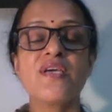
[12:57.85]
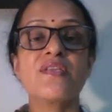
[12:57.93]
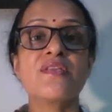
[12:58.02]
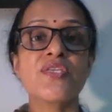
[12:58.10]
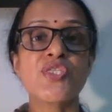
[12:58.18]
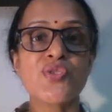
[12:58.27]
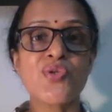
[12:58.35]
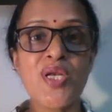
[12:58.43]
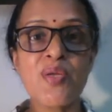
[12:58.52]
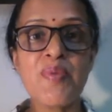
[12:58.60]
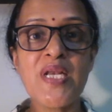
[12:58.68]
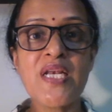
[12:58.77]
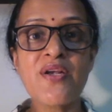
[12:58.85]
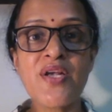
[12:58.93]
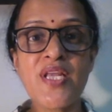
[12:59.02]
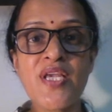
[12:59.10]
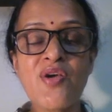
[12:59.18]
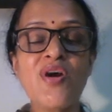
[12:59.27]
the
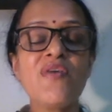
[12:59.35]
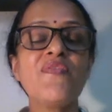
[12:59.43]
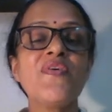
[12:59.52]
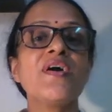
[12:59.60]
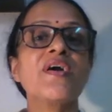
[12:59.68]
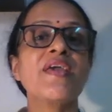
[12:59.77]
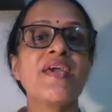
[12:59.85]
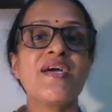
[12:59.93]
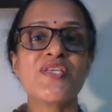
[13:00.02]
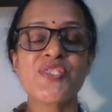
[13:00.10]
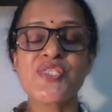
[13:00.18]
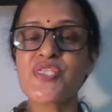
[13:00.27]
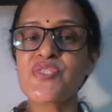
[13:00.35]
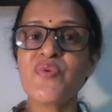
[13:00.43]
solubility of gases